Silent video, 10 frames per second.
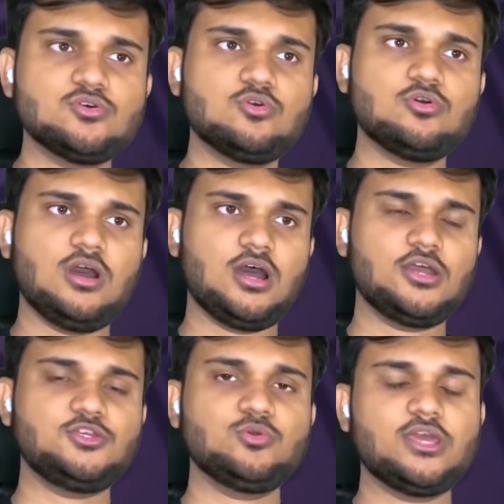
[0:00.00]
So
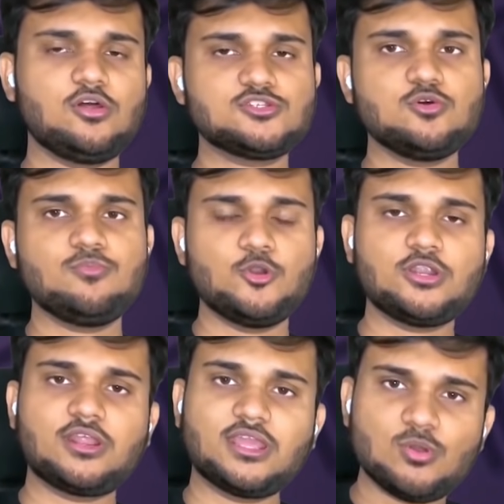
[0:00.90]
you can also
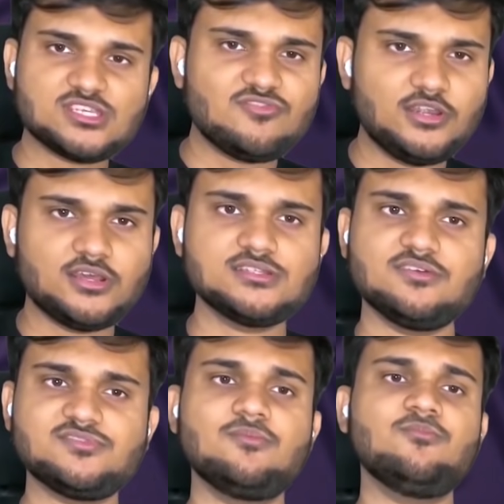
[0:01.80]
put request filters
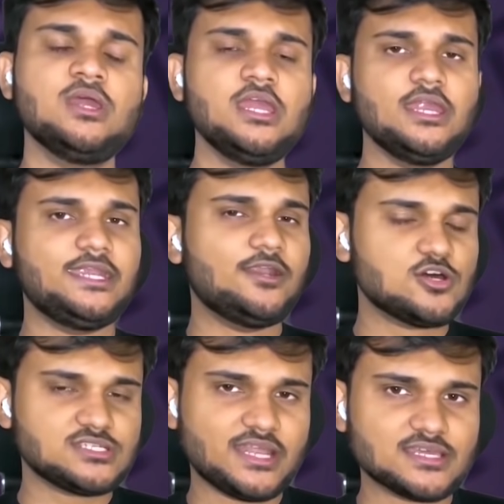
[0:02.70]
if some
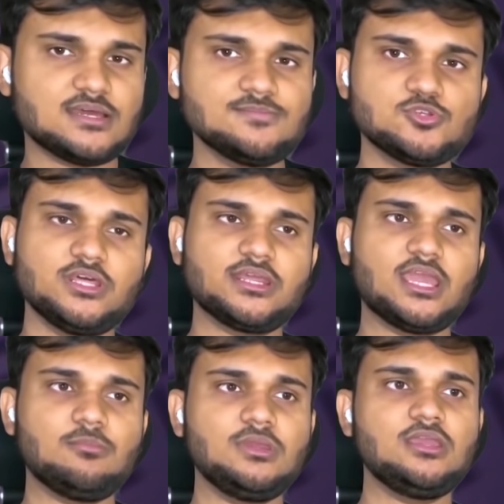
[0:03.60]
DDoS attacks come. So there
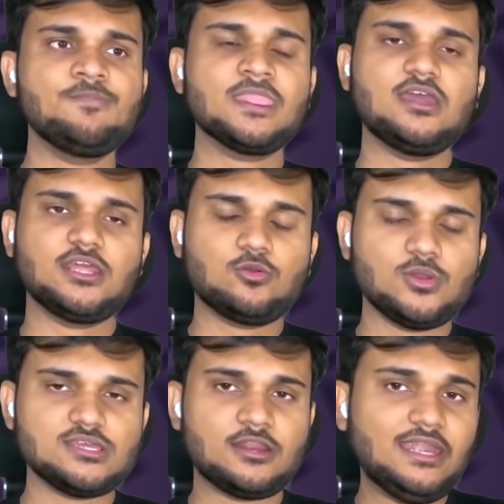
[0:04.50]
can be
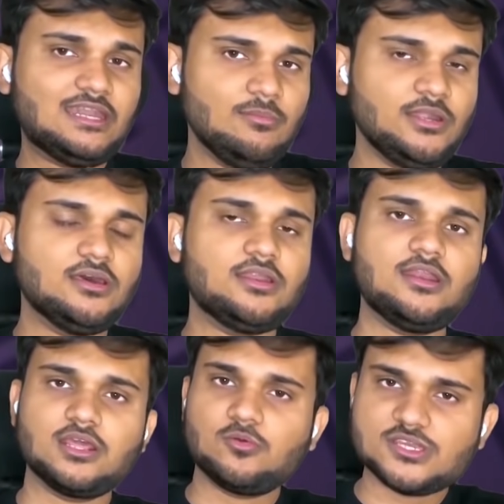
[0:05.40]
rate limiter
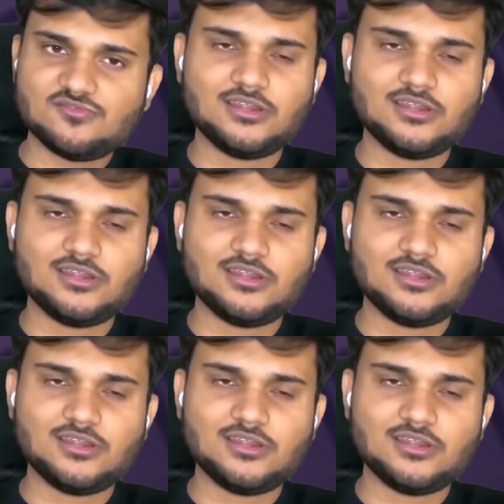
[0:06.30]
and request